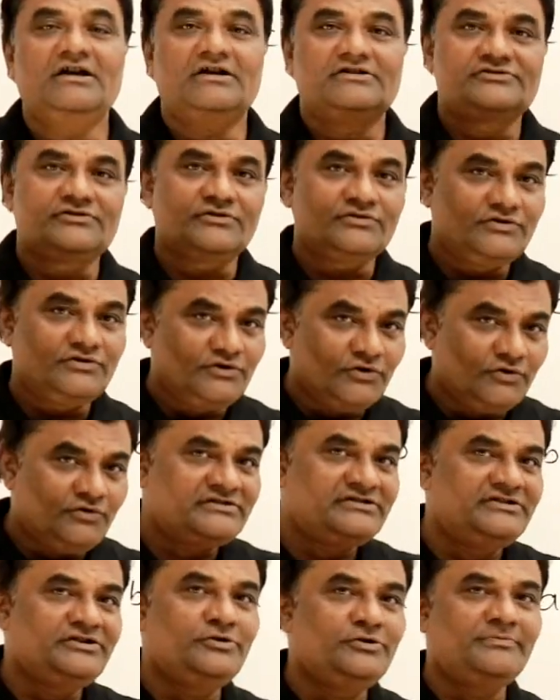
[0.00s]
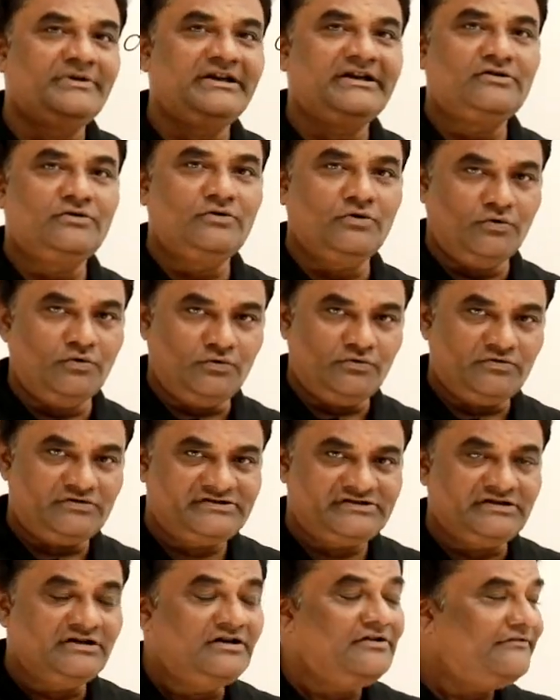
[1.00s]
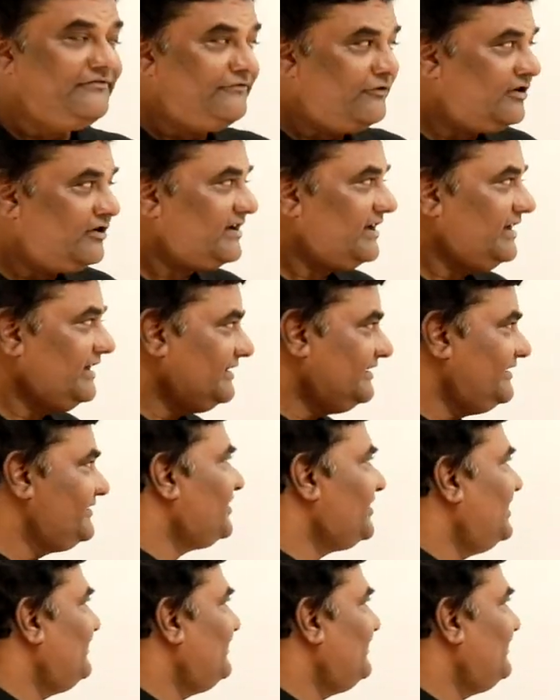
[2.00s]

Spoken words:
So those numeric codes for English